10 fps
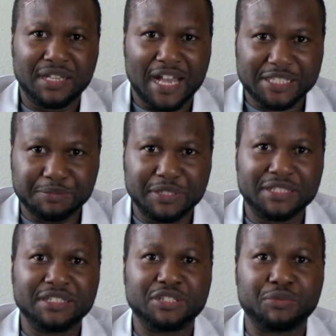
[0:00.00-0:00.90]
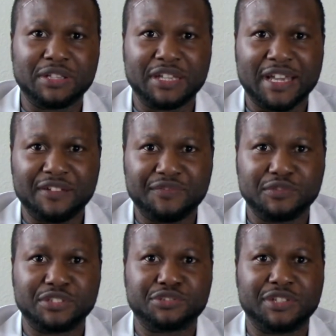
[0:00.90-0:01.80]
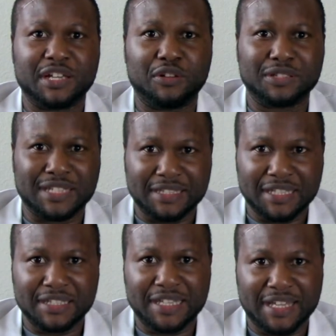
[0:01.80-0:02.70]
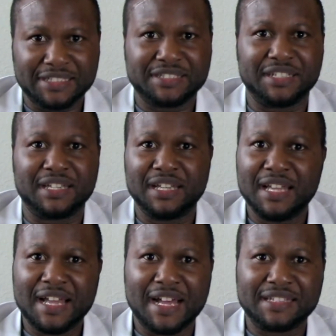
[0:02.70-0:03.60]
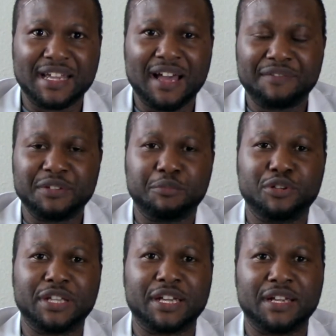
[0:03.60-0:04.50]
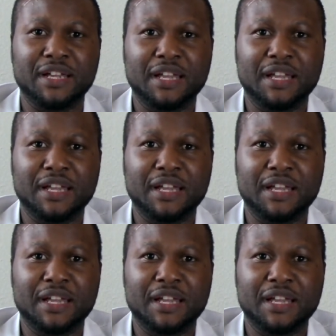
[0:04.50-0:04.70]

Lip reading: Aspirating is when they get food into their lungs and then they get sick and they have pneumonia.